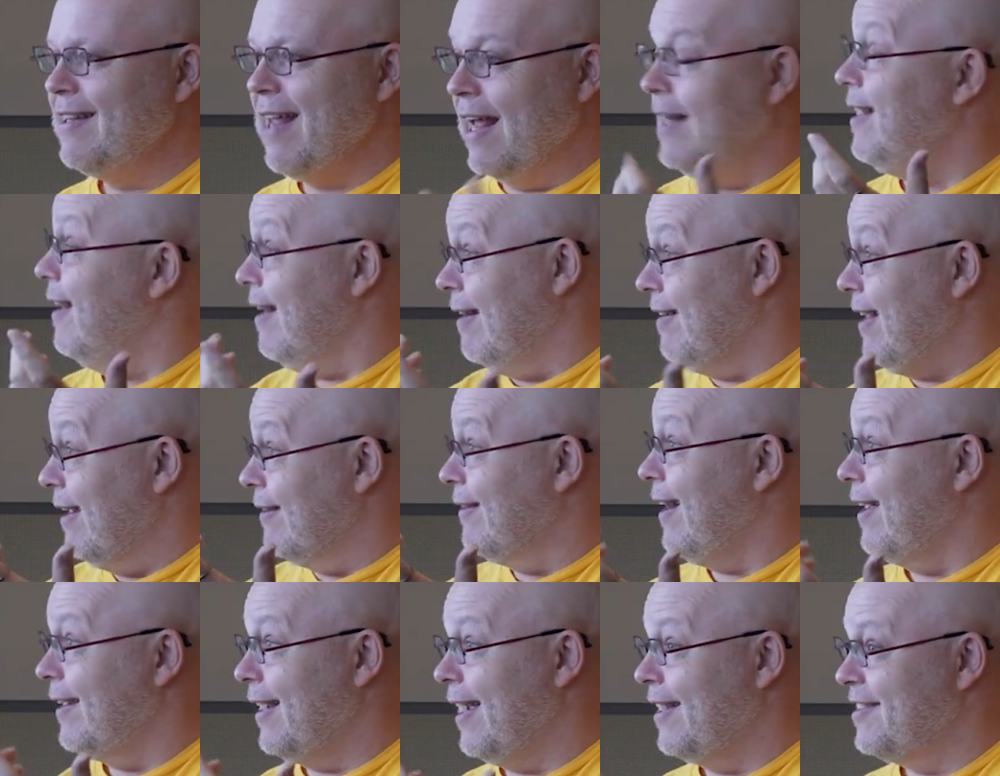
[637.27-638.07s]
And
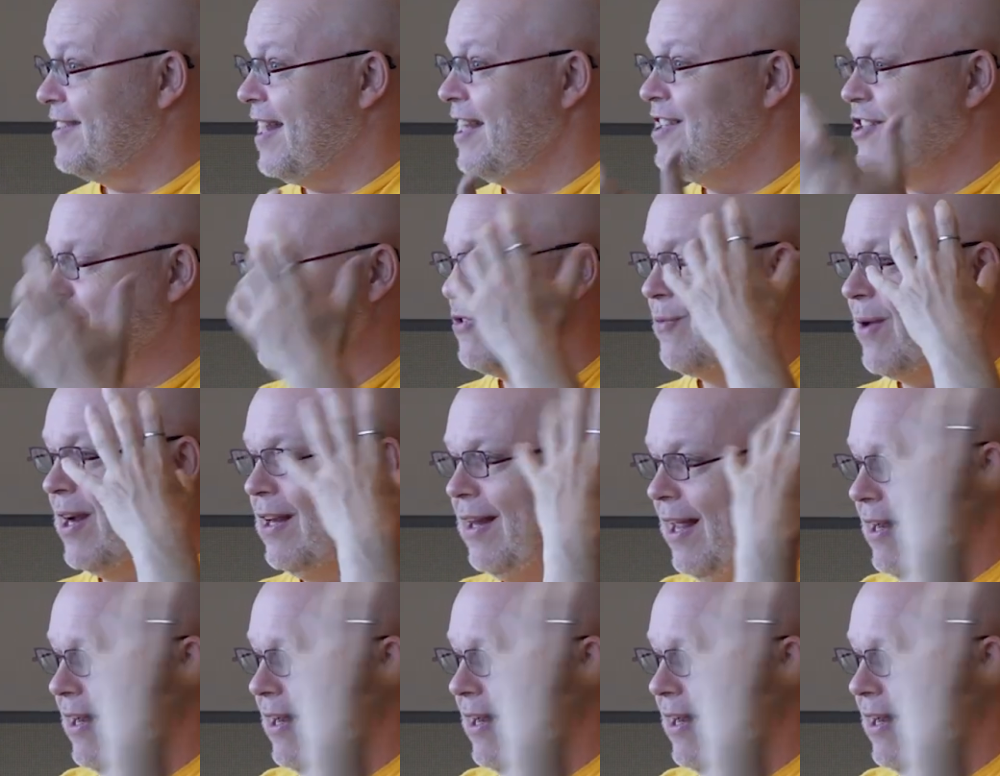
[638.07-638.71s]
they're like extensions, right?